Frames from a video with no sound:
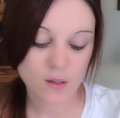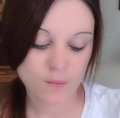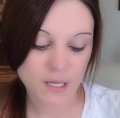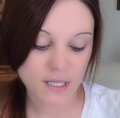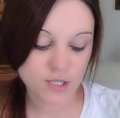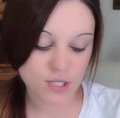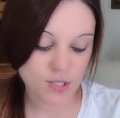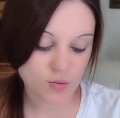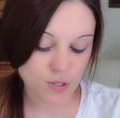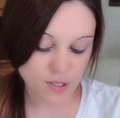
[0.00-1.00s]
Page of
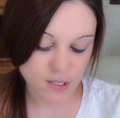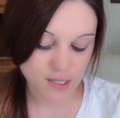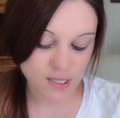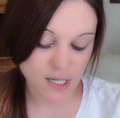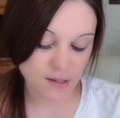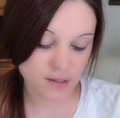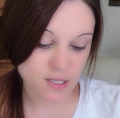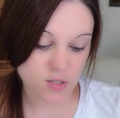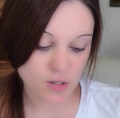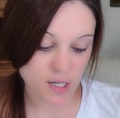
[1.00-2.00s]
Swords and the
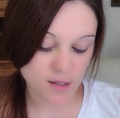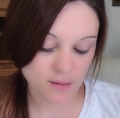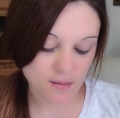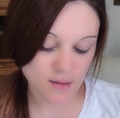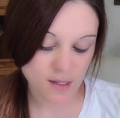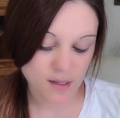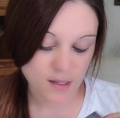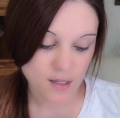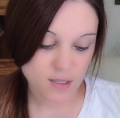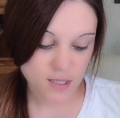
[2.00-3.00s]
Strength,
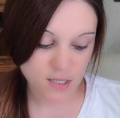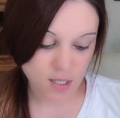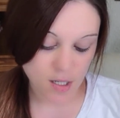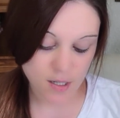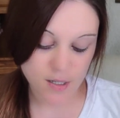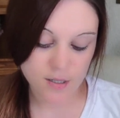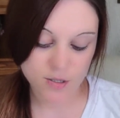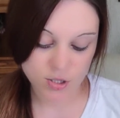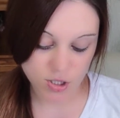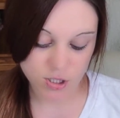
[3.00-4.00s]
Star,
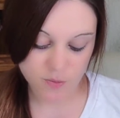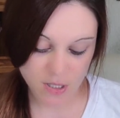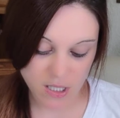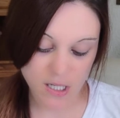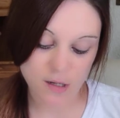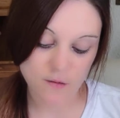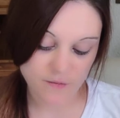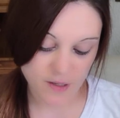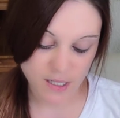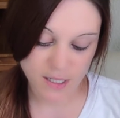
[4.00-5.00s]
Judgment,
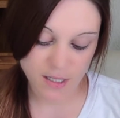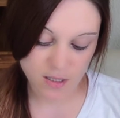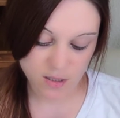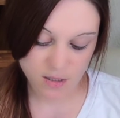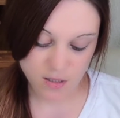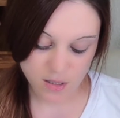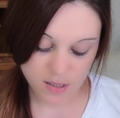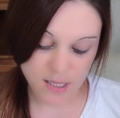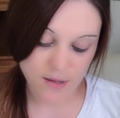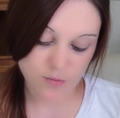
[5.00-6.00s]
Hierophant,
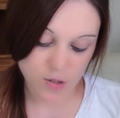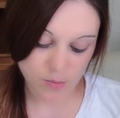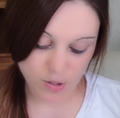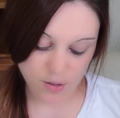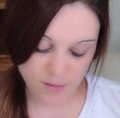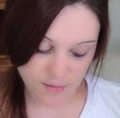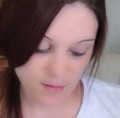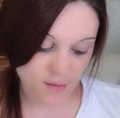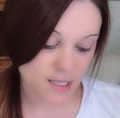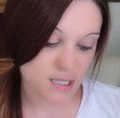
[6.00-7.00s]
Death, Rebirth.
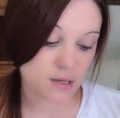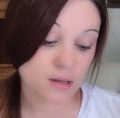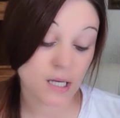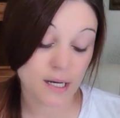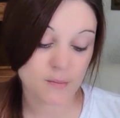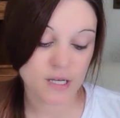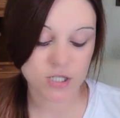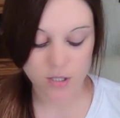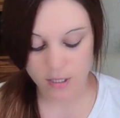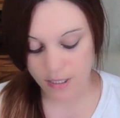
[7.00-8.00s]
That's a lot of major
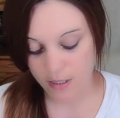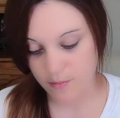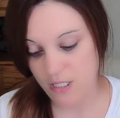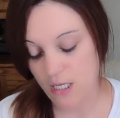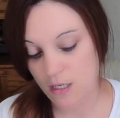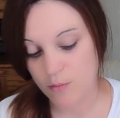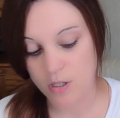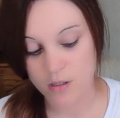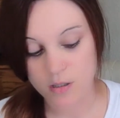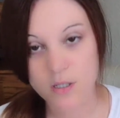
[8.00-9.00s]
arcana. I'm taking them
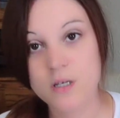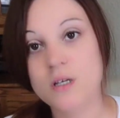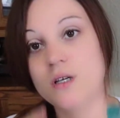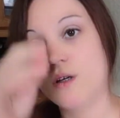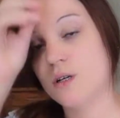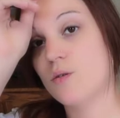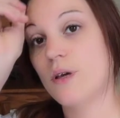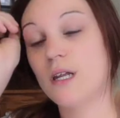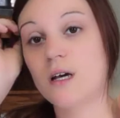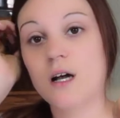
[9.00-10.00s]
all.
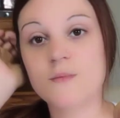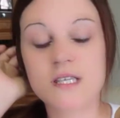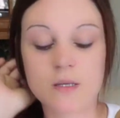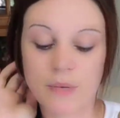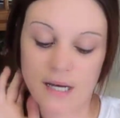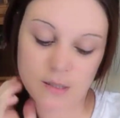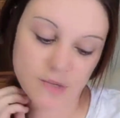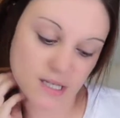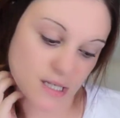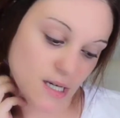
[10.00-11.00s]
Queen of Cups at the bottom
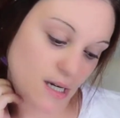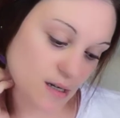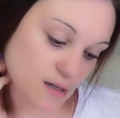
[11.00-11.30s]
of the deck.